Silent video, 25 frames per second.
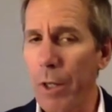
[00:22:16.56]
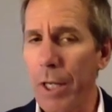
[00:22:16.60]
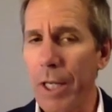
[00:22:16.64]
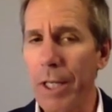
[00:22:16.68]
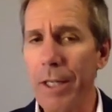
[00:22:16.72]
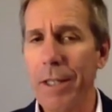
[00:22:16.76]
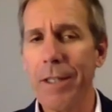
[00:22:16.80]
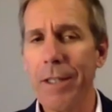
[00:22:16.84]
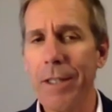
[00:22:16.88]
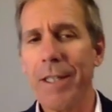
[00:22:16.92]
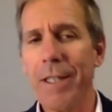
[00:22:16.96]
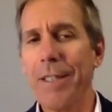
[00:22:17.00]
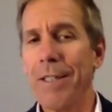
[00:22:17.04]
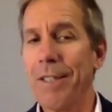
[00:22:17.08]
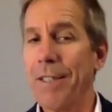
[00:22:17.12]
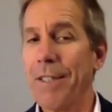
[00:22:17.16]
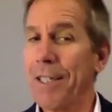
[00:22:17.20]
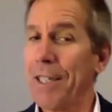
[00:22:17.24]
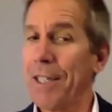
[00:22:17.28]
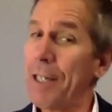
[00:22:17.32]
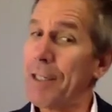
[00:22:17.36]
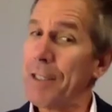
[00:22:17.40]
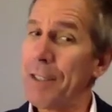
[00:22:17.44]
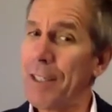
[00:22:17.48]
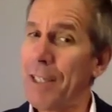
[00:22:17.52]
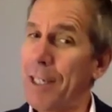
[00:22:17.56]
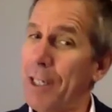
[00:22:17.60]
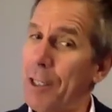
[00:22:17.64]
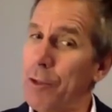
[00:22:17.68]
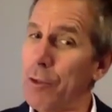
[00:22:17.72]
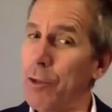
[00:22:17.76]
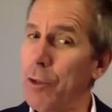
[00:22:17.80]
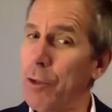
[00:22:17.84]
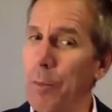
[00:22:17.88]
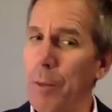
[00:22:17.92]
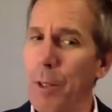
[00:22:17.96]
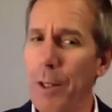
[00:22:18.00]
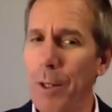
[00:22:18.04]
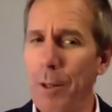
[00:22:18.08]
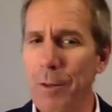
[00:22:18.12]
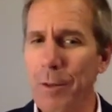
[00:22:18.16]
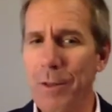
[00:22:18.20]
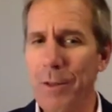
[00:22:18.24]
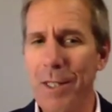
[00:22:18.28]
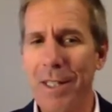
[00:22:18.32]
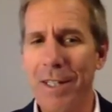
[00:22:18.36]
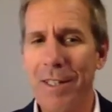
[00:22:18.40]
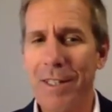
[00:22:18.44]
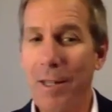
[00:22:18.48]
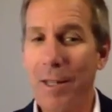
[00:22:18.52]
They don't own it. The
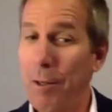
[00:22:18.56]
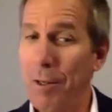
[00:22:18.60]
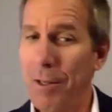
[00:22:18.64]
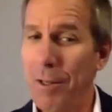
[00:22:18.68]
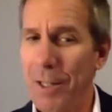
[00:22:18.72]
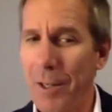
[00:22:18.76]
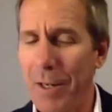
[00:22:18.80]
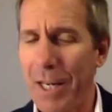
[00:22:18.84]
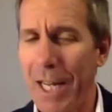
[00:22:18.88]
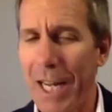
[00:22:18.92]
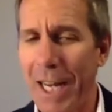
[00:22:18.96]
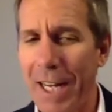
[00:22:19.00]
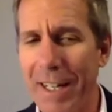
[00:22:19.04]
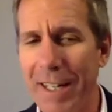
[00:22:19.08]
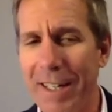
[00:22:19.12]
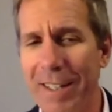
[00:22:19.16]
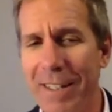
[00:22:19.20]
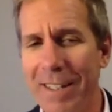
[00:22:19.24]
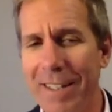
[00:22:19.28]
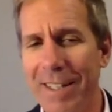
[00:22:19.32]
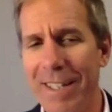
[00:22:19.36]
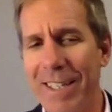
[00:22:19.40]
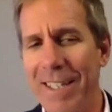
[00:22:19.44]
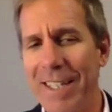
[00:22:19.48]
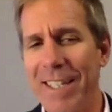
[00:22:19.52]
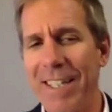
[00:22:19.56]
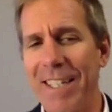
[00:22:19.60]
consumer owns their data.